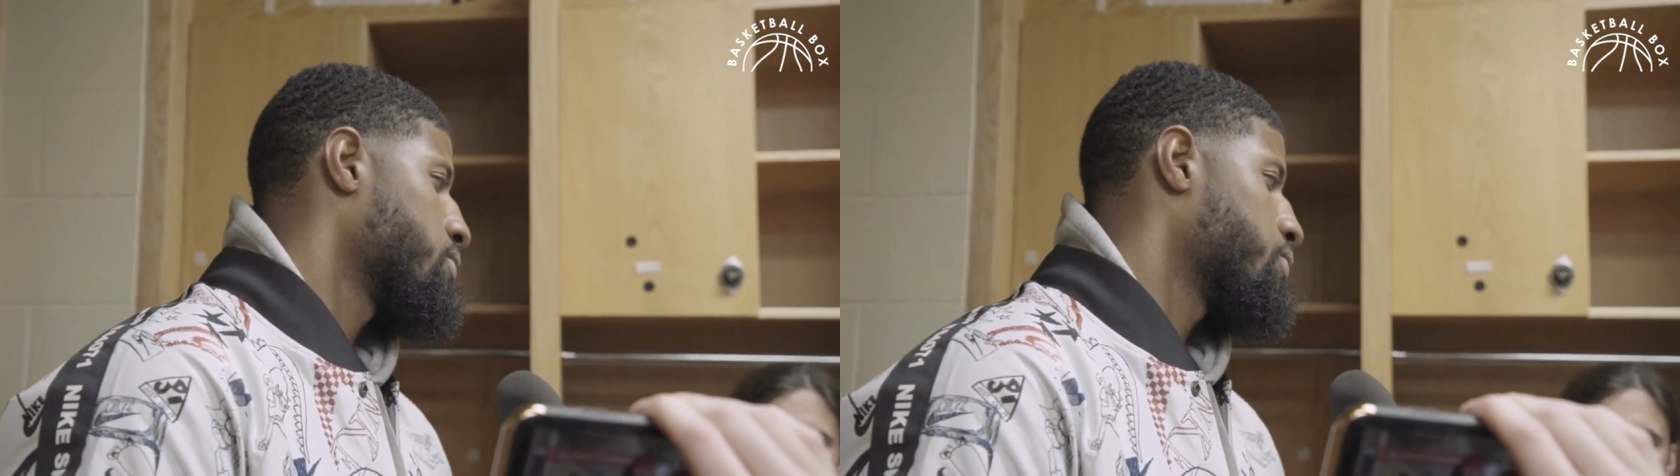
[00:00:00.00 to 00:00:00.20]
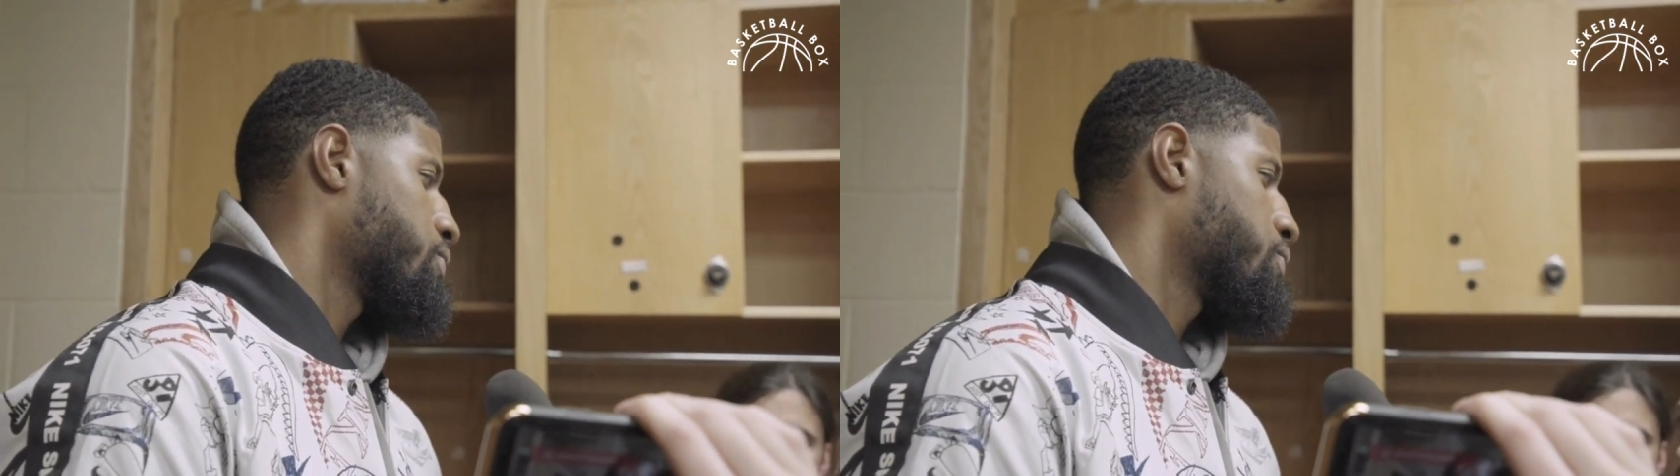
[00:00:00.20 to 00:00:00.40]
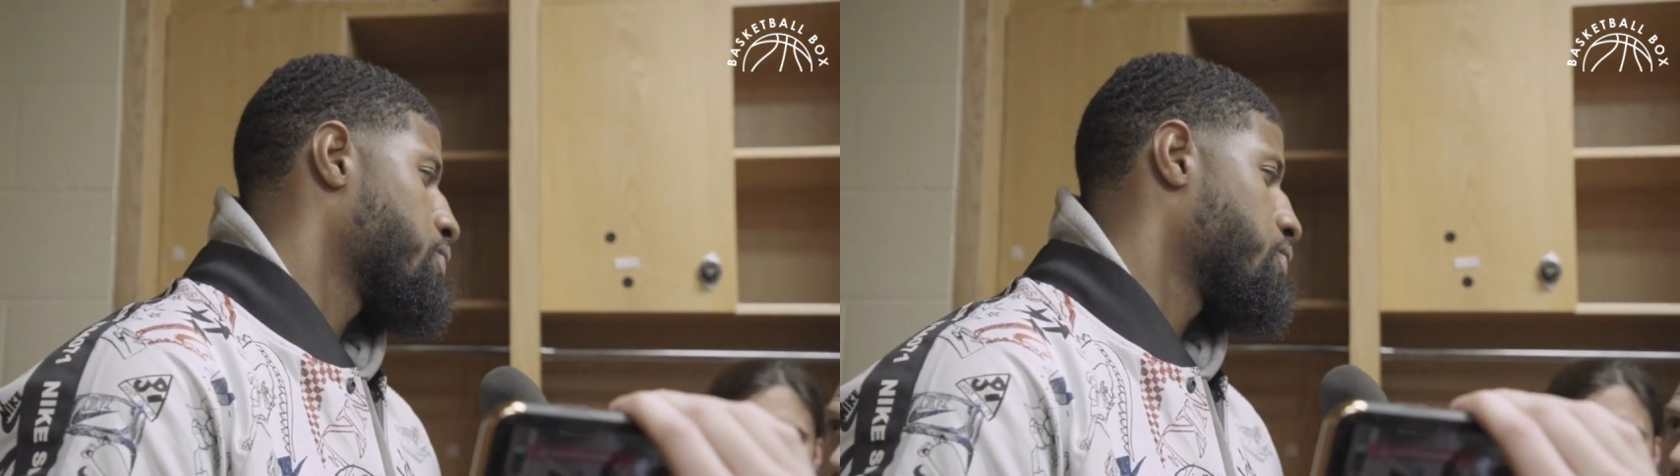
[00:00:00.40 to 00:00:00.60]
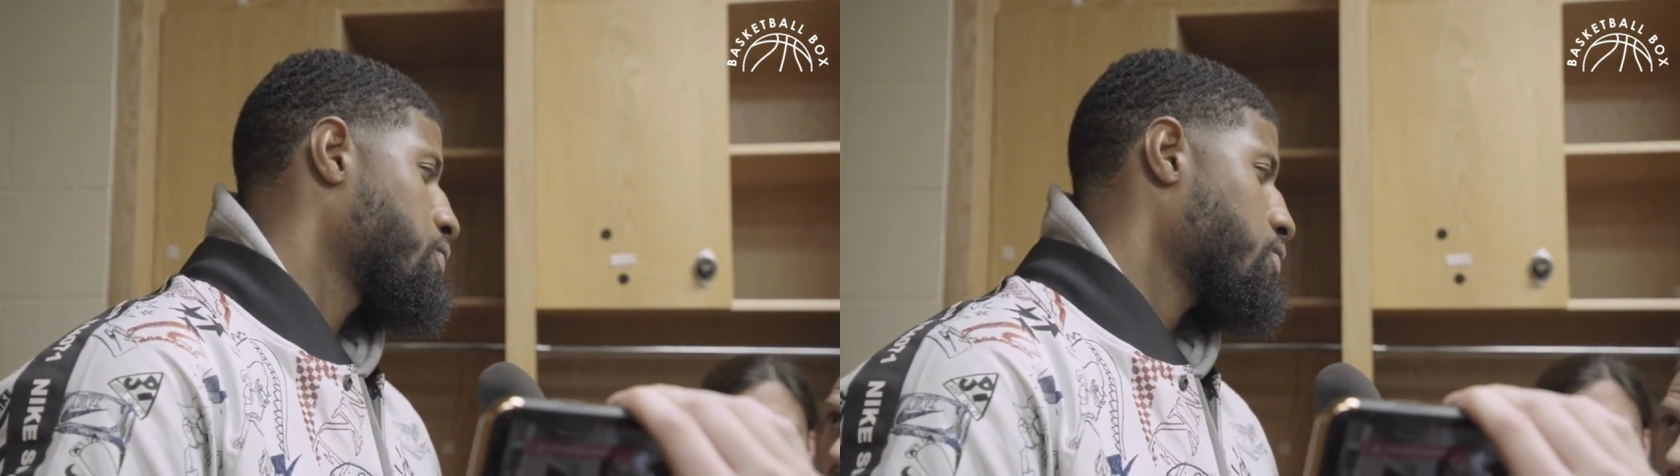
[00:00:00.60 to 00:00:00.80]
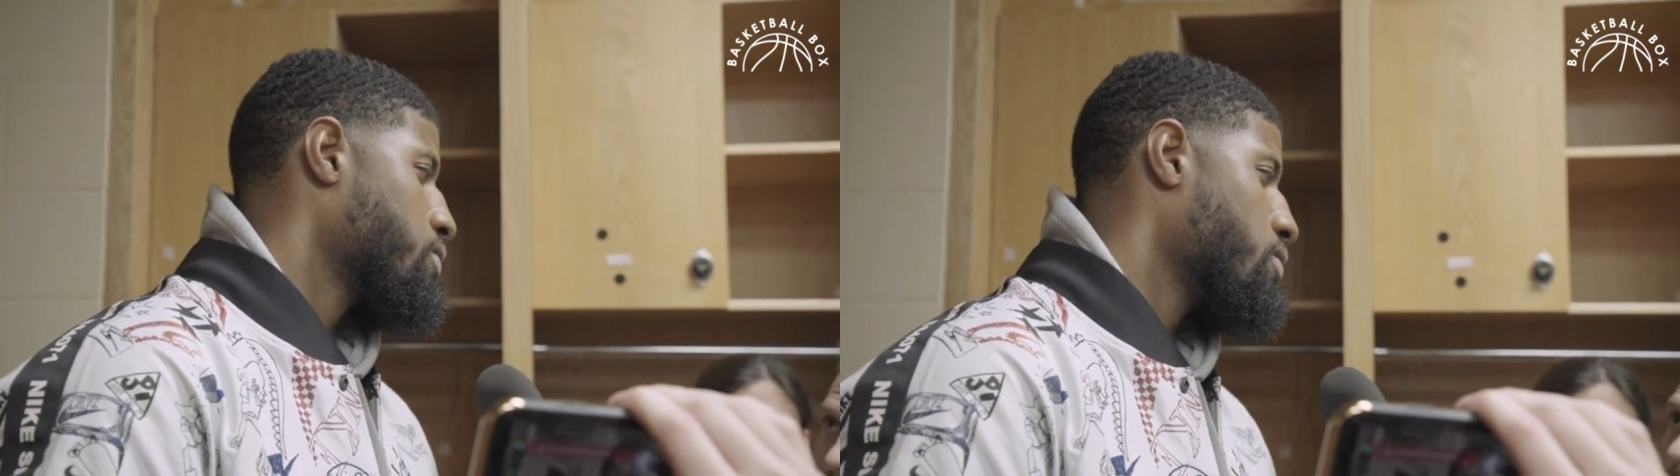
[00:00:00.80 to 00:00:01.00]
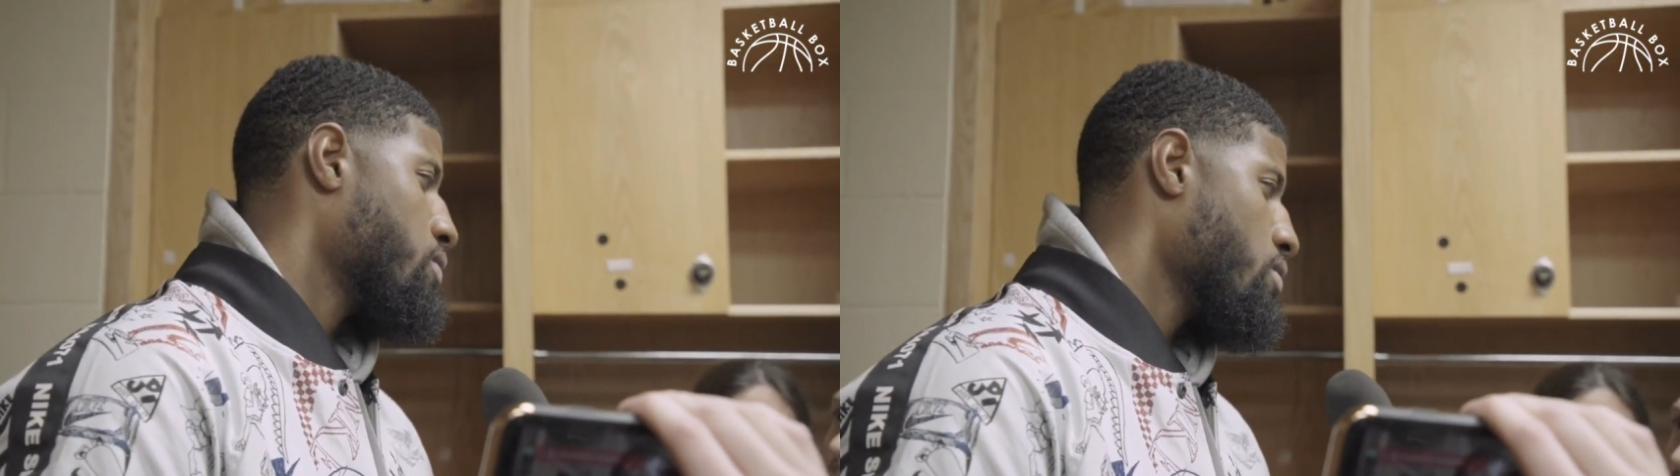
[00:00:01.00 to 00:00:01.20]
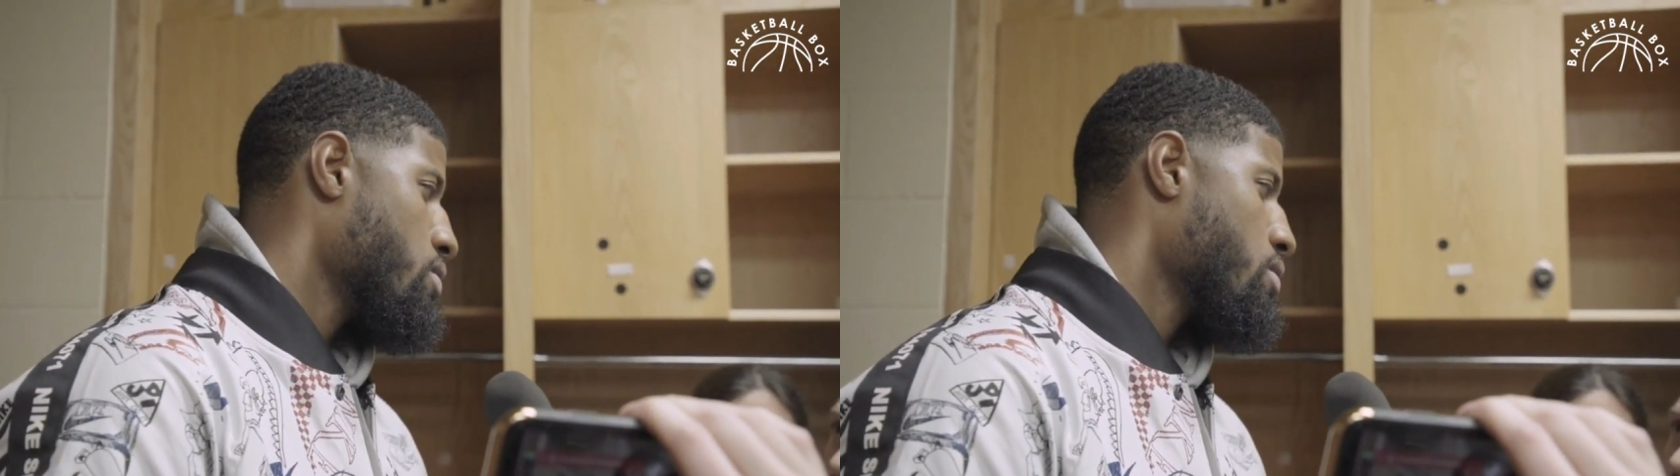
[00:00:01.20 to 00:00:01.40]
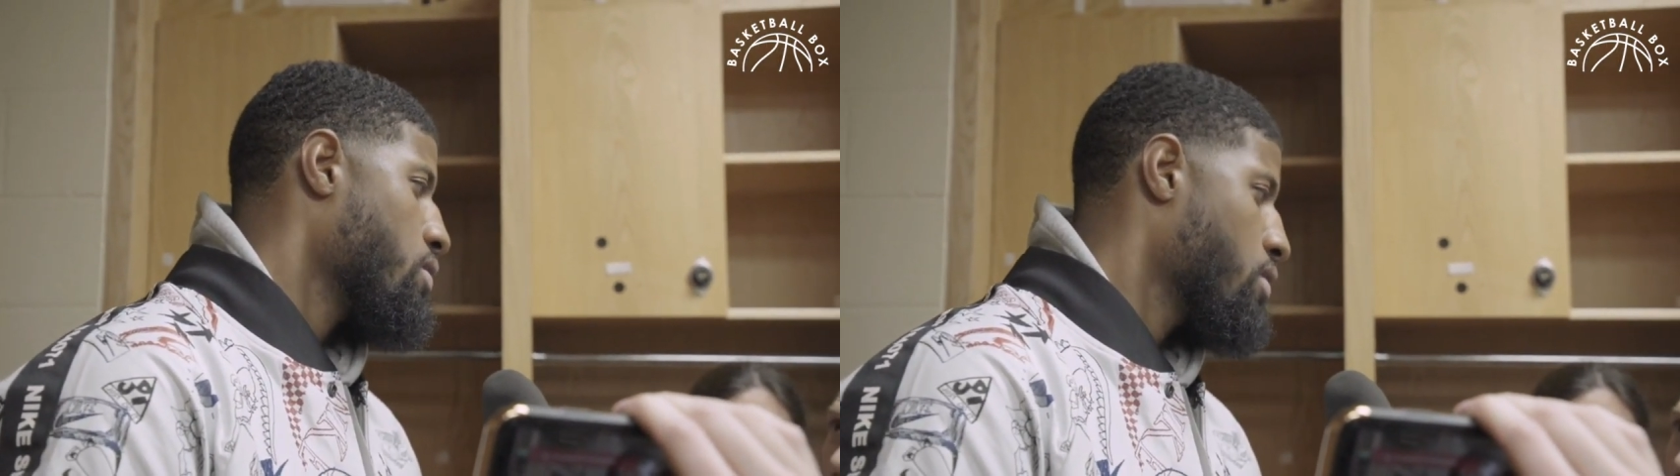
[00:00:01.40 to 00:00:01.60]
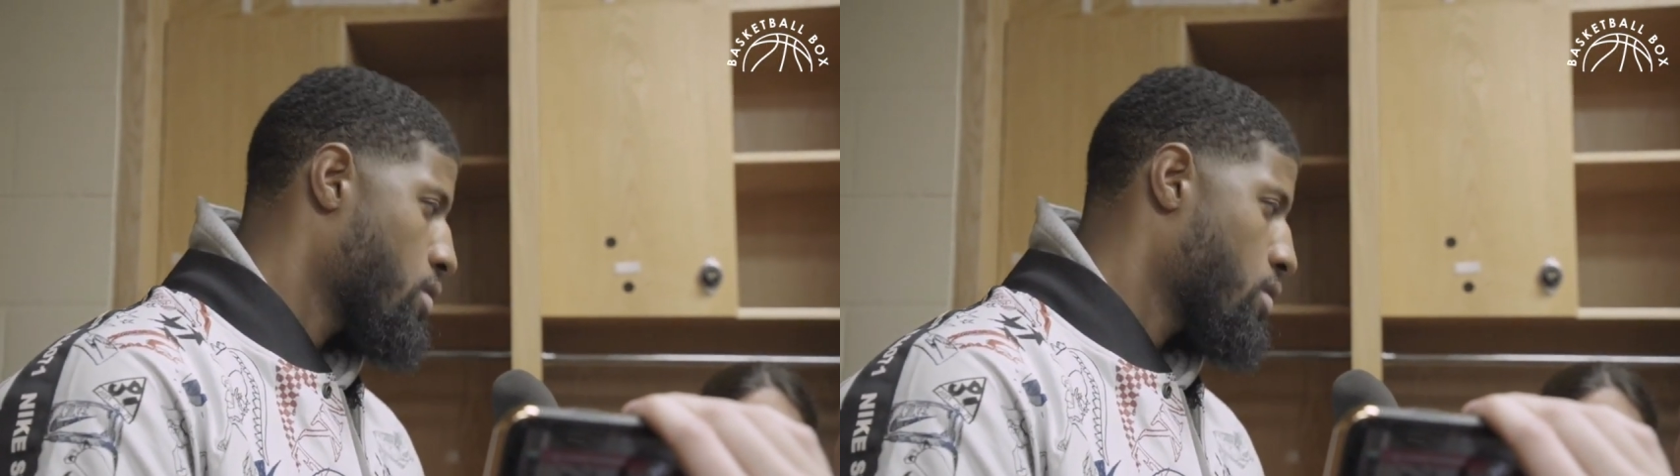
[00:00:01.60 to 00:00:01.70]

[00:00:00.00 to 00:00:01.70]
looking ahead, you at education, Rockets next,